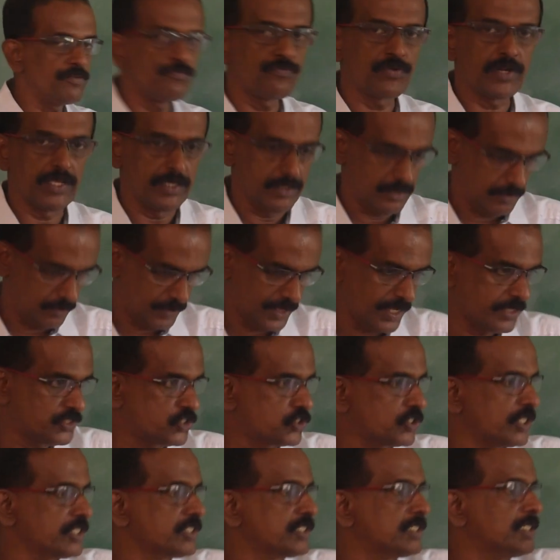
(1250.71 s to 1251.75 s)
free, you can
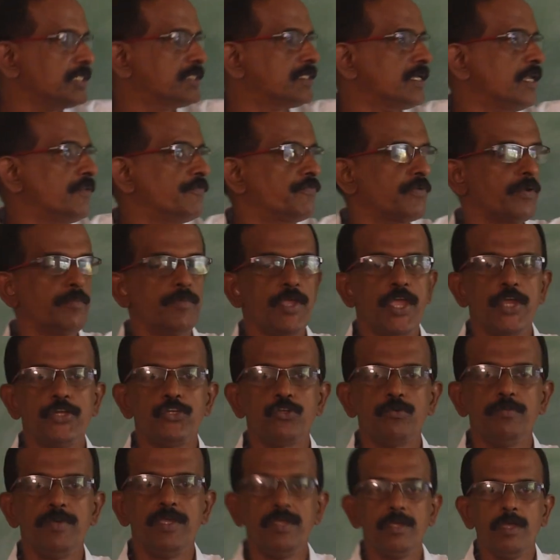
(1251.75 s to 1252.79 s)
stretch the chain from A to
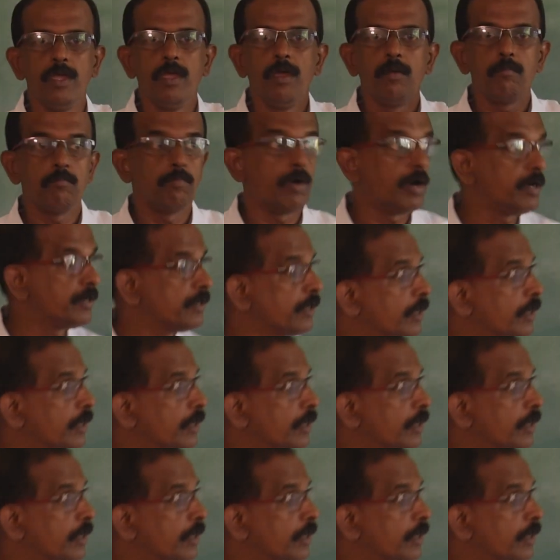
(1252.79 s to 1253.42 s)
B, but